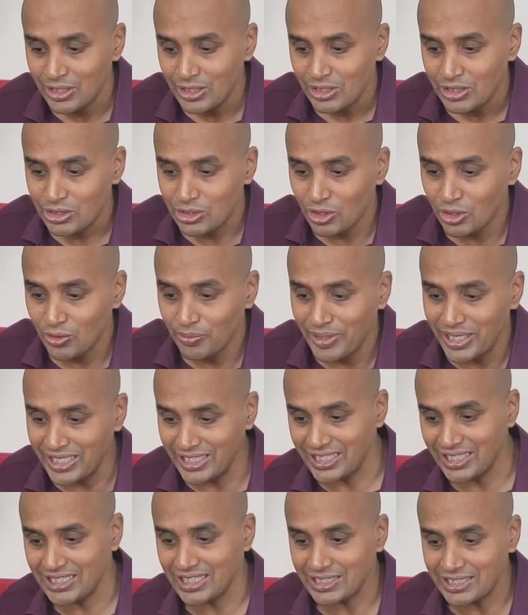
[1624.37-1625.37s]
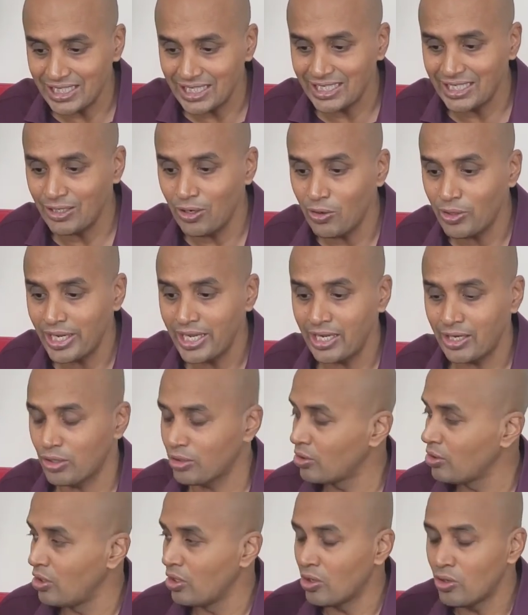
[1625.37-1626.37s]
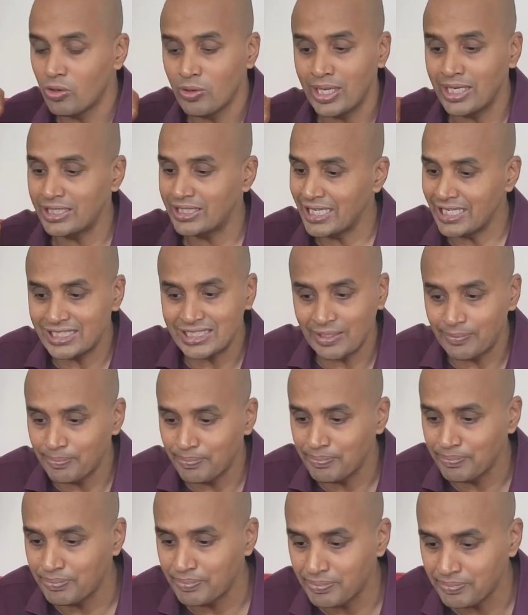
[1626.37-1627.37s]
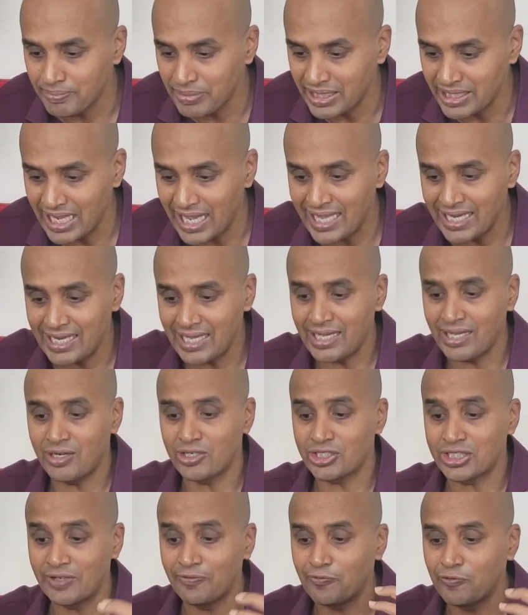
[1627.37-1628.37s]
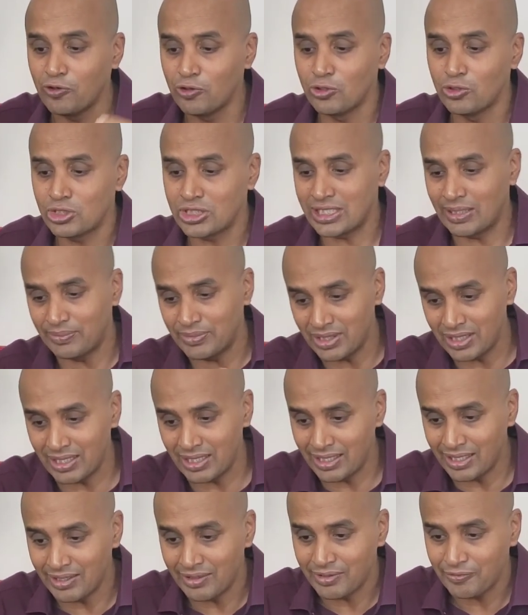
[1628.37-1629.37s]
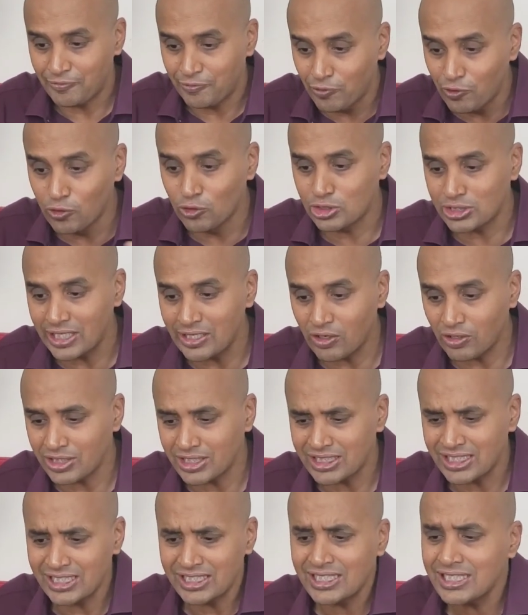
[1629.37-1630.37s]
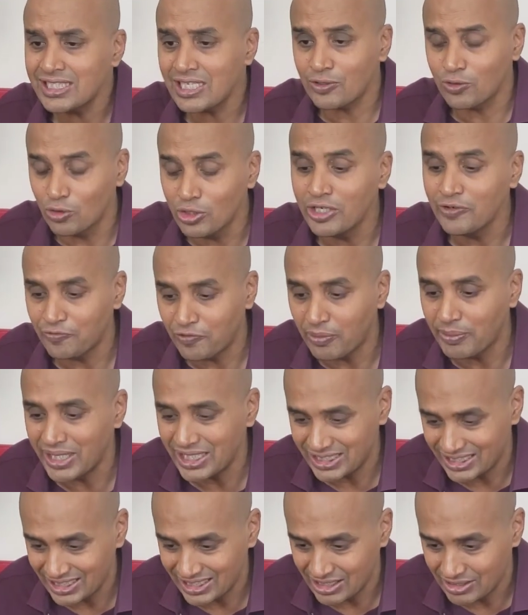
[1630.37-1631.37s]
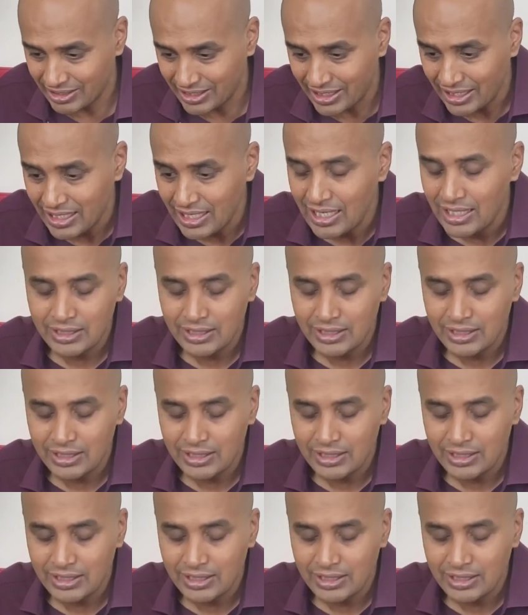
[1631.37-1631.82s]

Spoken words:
So many things are telling, okay, go and take some banana or some food, some fruits and all these things. These are good informations, right?